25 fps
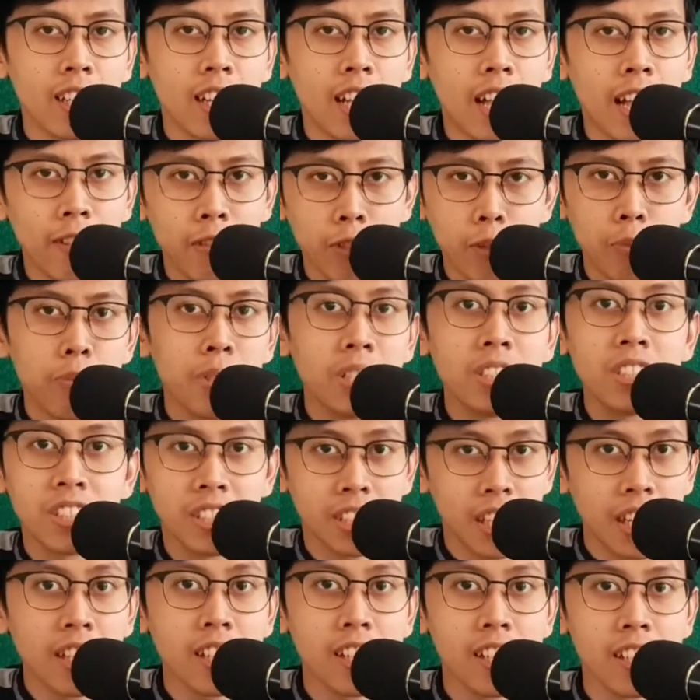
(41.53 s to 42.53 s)
hasn't been
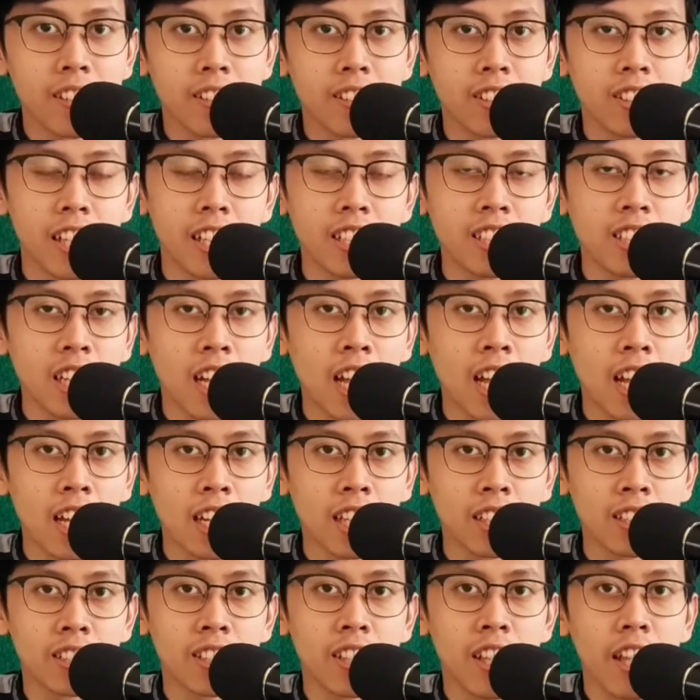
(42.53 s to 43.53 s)
studied, such
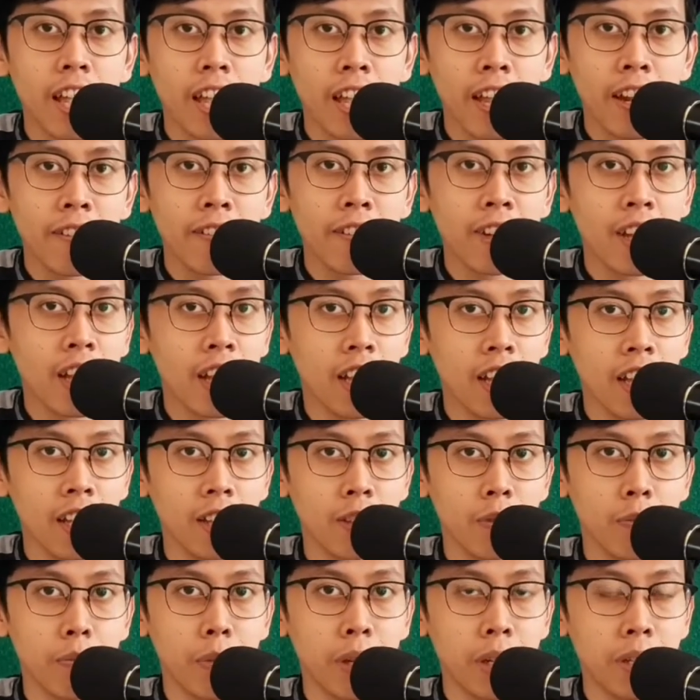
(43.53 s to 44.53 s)
as area
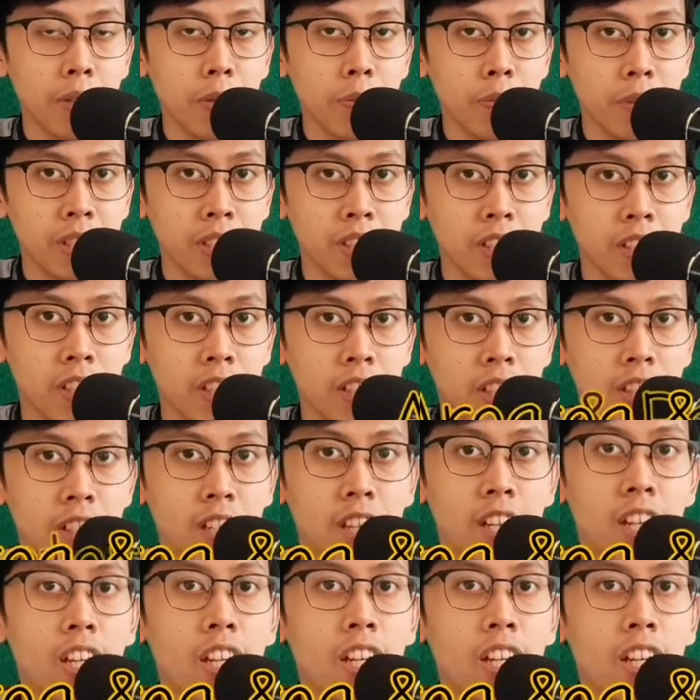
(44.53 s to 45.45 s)
and perimeter,